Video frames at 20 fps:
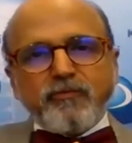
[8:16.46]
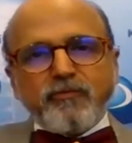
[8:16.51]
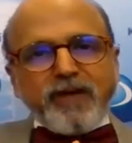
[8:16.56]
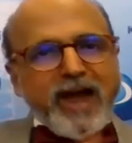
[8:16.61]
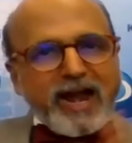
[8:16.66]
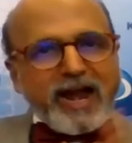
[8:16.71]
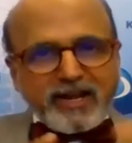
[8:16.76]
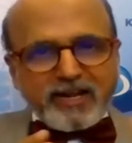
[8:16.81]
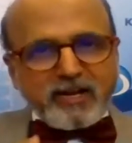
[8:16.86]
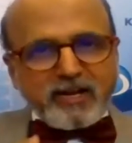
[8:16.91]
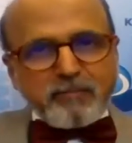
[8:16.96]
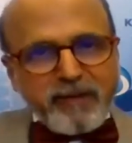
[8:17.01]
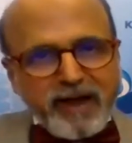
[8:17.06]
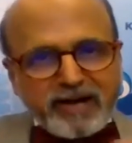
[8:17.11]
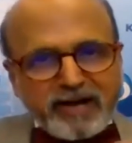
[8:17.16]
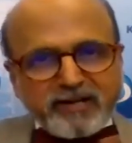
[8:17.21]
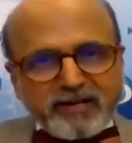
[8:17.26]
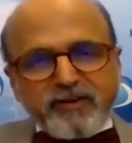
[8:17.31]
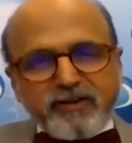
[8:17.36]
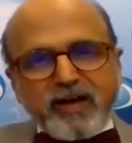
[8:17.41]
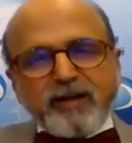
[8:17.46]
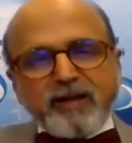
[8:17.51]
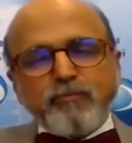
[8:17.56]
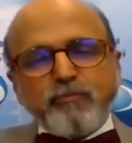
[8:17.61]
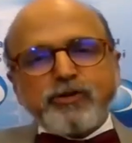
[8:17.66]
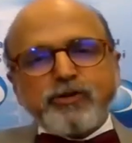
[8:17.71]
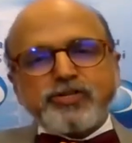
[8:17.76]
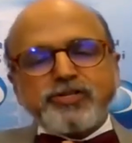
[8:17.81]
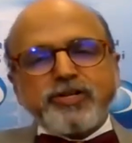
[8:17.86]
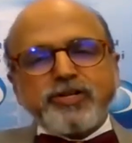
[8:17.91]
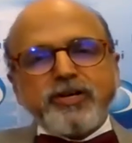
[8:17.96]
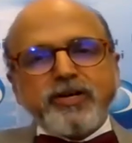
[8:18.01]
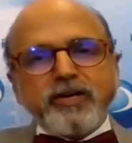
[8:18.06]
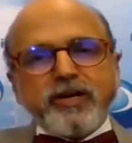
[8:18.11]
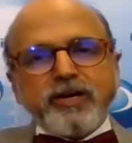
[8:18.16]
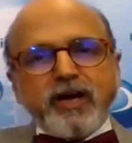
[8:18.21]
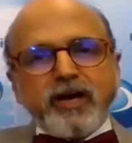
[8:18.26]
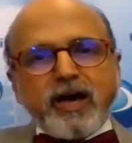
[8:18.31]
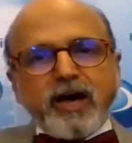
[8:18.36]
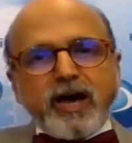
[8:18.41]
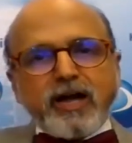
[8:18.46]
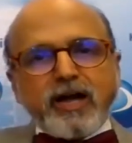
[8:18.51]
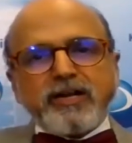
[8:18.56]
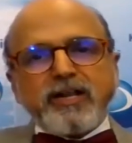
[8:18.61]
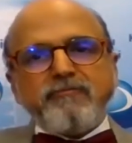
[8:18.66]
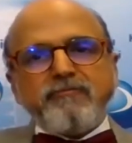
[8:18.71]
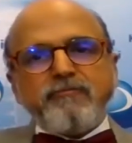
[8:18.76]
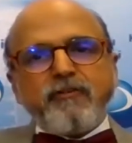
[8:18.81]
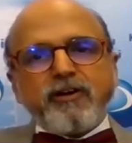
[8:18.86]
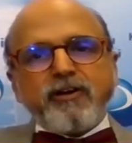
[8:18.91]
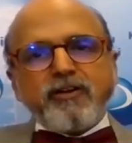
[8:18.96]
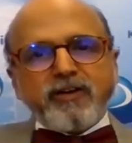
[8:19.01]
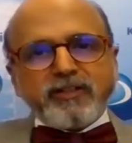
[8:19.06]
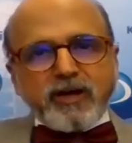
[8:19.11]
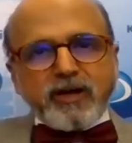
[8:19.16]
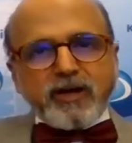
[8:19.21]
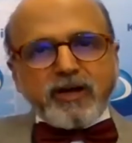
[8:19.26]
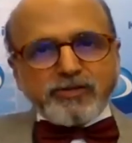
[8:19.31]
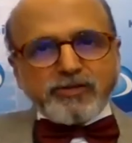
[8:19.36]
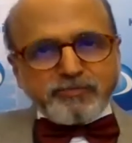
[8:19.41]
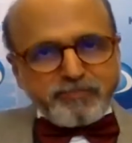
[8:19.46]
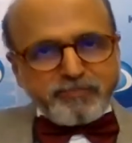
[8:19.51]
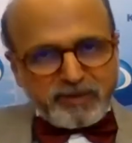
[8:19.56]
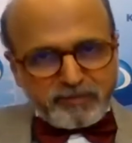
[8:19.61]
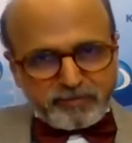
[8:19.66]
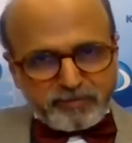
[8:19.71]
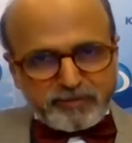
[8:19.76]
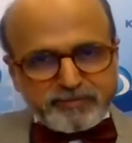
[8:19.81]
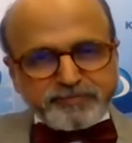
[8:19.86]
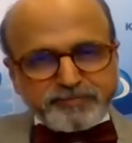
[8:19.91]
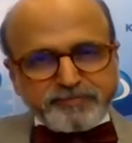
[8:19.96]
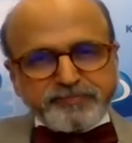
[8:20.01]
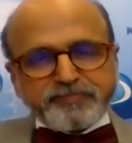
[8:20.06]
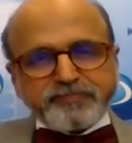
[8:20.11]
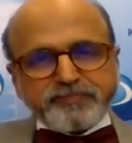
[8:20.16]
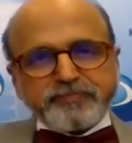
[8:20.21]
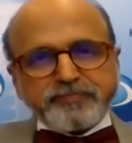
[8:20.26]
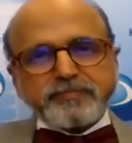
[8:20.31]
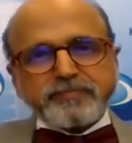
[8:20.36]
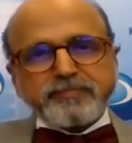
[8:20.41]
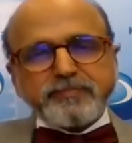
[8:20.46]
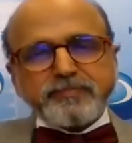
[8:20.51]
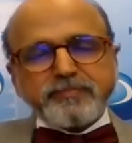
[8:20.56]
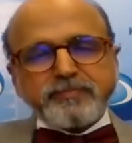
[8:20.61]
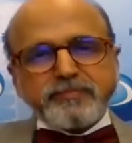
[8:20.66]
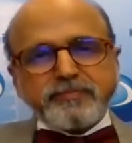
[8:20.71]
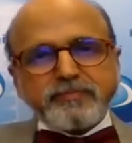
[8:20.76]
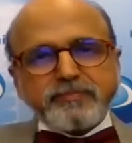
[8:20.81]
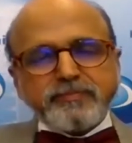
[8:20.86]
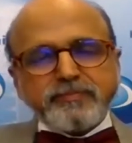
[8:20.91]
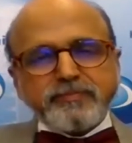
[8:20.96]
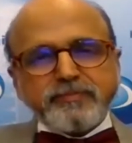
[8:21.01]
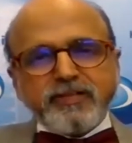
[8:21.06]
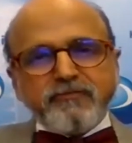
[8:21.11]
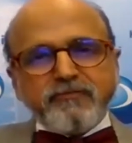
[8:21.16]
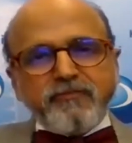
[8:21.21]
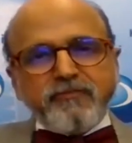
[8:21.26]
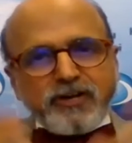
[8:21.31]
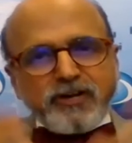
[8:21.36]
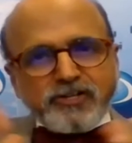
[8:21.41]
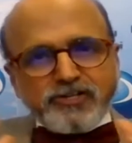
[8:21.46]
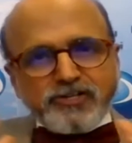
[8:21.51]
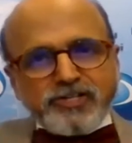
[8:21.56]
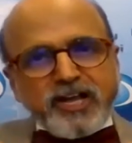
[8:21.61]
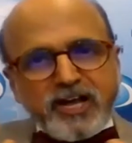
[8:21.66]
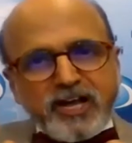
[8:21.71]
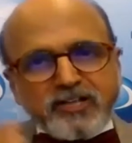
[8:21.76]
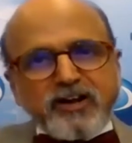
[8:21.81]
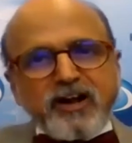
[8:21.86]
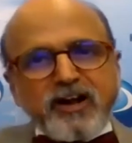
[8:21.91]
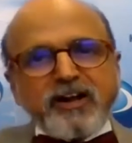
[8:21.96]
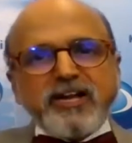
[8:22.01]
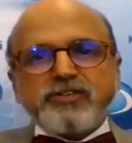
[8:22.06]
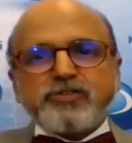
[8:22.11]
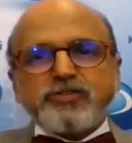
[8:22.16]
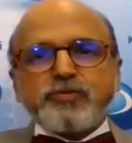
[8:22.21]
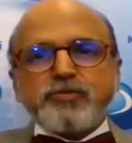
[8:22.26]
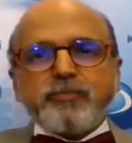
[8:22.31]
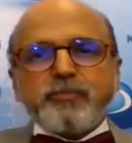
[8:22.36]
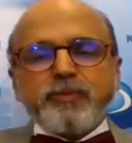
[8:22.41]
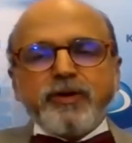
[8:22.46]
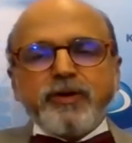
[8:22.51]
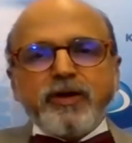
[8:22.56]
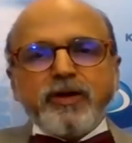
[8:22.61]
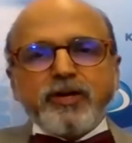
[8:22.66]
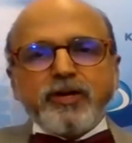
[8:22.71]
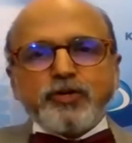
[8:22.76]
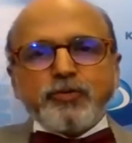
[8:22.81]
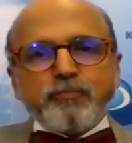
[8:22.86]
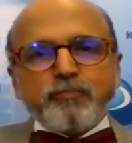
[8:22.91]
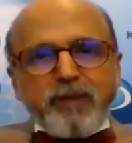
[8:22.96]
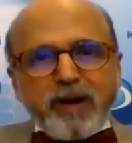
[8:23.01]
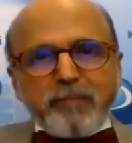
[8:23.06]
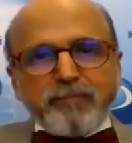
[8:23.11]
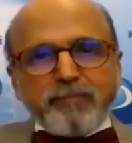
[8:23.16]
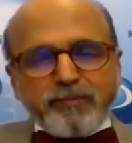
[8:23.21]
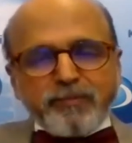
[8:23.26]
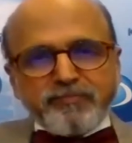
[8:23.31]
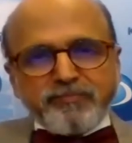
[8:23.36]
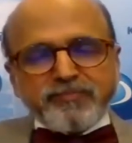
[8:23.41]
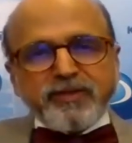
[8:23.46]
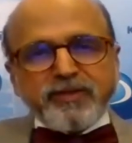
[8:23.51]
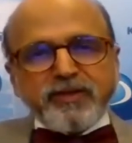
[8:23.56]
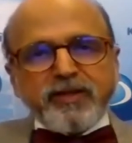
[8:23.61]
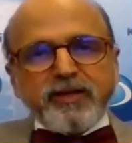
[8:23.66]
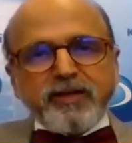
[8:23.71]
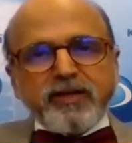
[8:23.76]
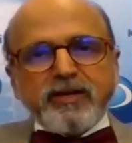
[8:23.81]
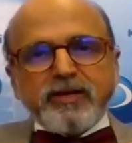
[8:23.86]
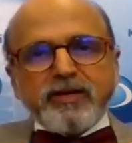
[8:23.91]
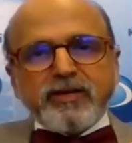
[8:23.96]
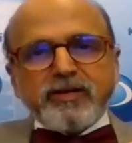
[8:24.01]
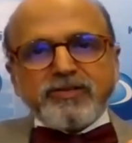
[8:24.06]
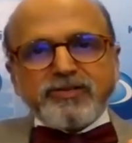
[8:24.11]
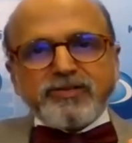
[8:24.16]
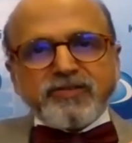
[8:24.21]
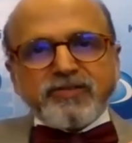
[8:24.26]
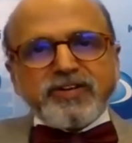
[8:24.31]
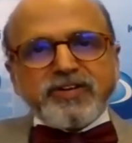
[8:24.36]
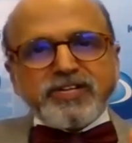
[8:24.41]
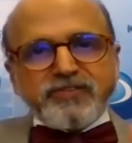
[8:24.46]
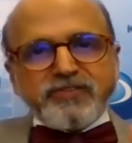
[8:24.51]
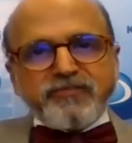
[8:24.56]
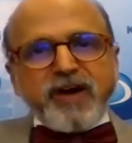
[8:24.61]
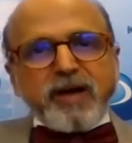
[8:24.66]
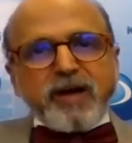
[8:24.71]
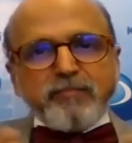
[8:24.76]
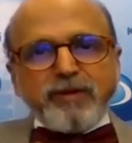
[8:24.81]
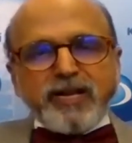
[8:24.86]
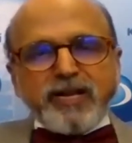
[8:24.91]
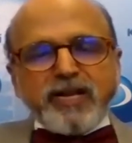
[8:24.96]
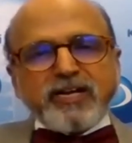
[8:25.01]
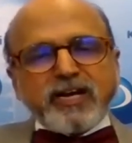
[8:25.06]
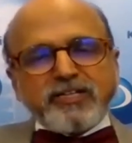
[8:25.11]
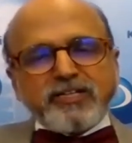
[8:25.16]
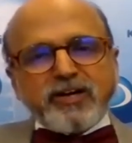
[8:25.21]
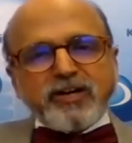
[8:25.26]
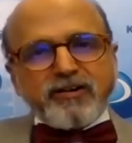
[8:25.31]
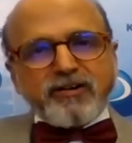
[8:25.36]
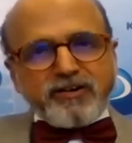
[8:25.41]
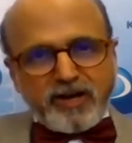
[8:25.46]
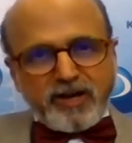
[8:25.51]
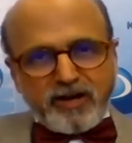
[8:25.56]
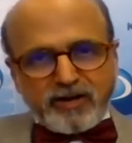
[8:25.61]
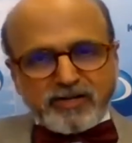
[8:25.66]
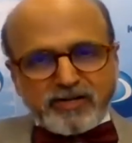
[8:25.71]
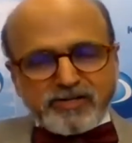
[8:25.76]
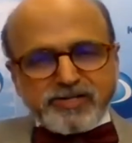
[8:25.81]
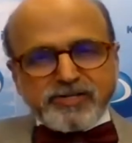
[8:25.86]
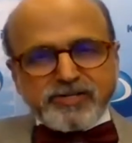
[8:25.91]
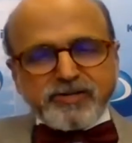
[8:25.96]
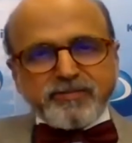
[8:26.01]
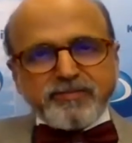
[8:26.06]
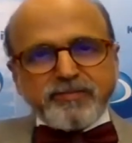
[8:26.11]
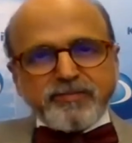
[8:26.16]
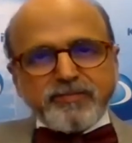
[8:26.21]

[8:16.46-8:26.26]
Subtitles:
We had an impact of almost 145,000 people. The first thing Qatar did is to pump 75 billion Qatar riyals